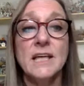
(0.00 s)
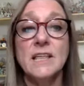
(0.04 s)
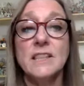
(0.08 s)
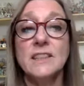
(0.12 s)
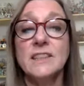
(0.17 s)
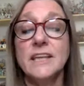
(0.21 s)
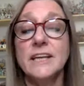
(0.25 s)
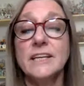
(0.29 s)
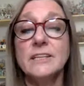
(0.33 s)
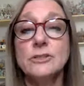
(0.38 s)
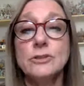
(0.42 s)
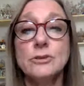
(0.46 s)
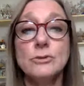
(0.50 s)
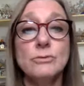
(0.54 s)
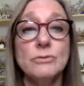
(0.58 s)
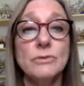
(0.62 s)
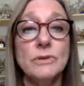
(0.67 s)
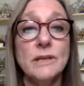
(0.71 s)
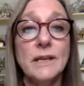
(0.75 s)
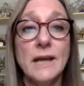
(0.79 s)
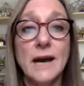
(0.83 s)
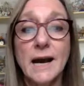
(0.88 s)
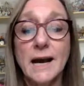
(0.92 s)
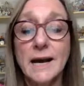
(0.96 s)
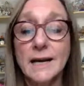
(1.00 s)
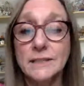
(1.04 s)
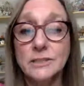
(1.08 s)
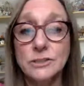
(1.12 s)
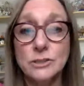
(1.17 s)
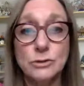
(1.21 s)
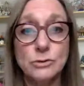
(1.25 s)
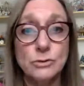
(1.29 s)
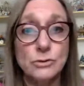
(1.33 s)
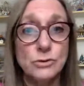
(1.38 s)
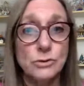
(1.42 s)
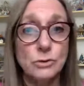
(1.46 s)
They do not
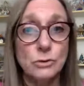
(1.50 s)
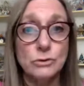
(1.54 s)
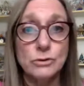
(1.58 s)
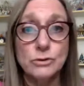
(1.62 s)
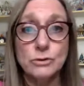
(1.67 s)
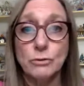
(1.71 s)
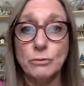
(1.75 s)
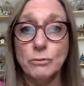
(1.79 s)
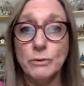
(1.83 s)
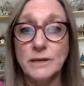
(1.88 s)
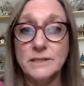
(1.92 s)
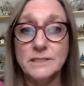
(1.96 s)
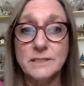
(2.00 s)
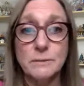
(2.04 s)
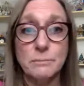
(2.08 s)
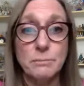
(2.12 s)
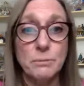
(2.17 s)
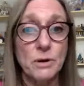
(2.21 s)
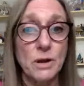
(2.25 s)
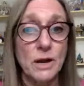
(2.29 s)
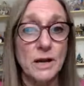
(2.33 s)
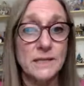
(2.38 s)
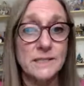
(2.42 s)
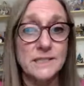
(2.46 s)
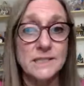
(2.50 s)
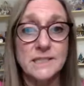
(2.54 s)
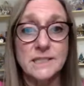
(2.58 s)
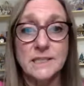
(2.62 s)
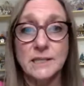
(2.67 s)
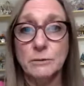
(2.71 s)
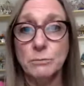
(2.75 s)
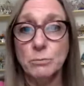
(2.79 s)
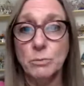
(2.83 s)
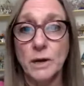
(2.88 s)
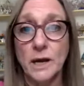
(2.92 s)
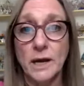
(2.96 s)
do social
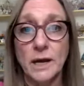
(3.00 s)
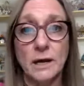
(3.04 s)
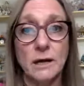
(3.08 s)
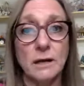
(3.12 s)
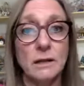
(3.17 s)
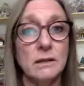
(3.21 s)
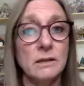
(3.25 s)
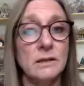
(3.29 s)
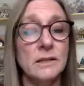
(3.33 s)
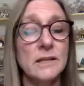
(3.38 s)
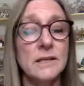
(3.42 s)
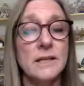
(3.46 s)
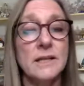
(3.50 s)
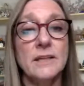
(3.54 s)
reciprocity well.